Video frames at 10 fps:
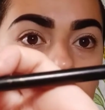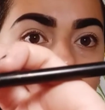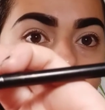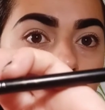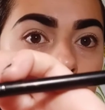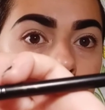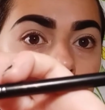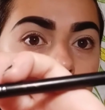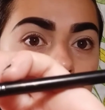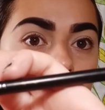and
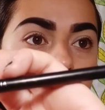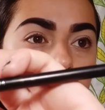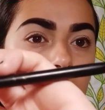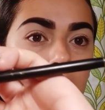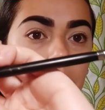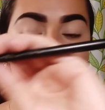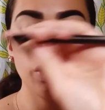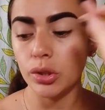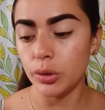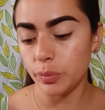it's a blending brush.
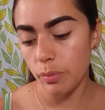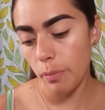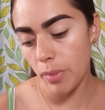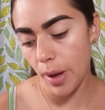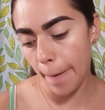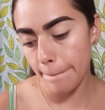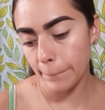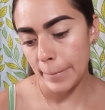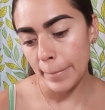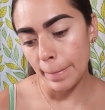But
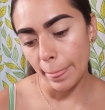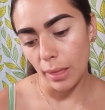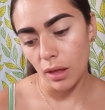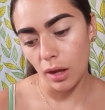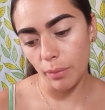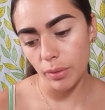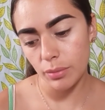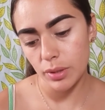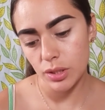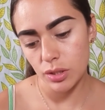I am gonna be
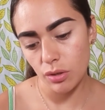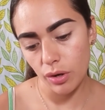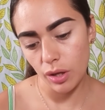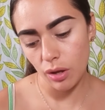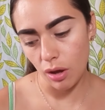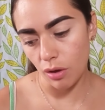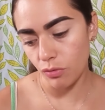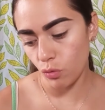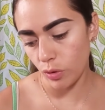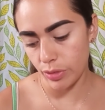starting off
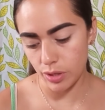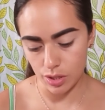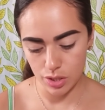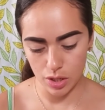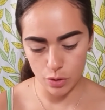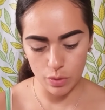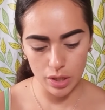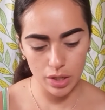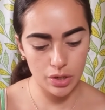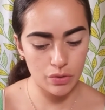with this shade right here.
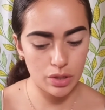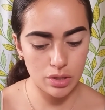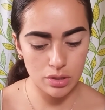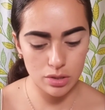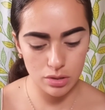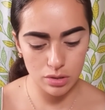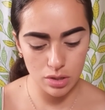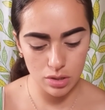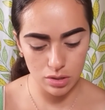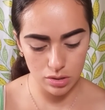It's
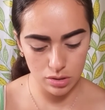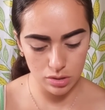the